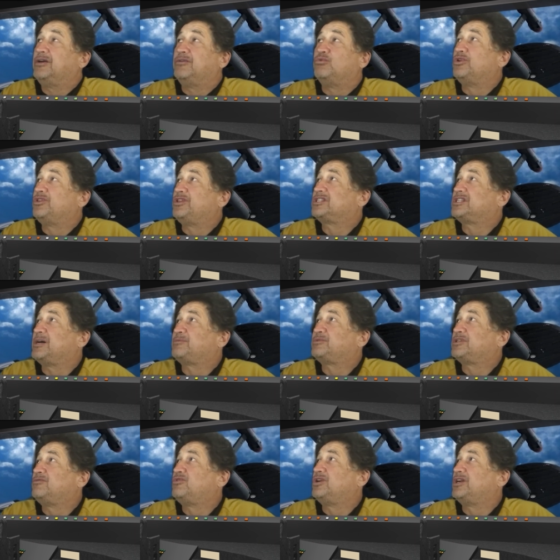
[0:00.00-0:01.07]
With the exception
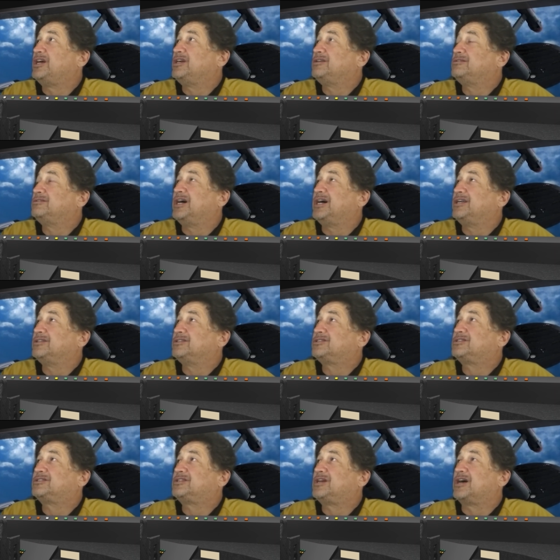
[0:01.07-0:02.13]
of what I got
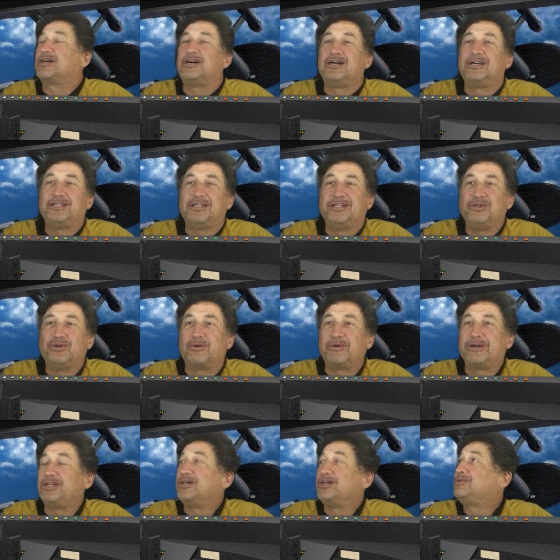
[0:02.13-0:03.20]
stuck on, and you
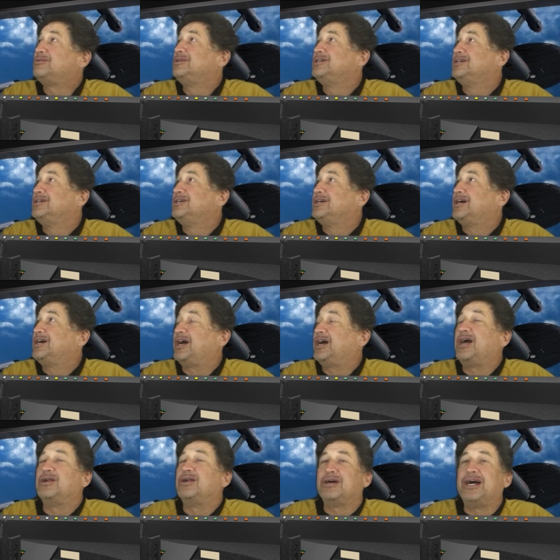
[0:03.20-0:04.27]
already know,
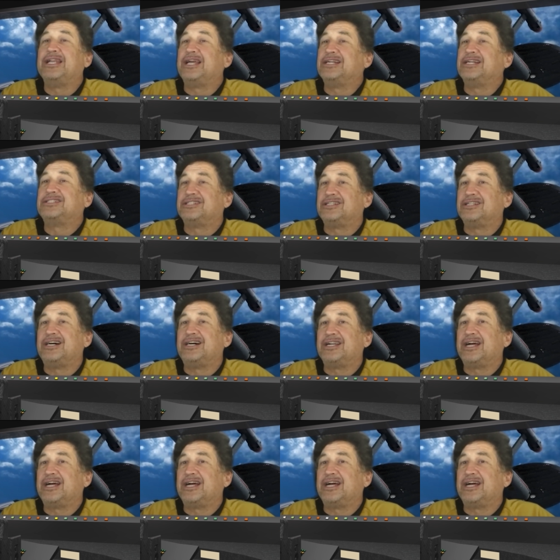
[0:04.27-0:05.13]
I liked it a lot.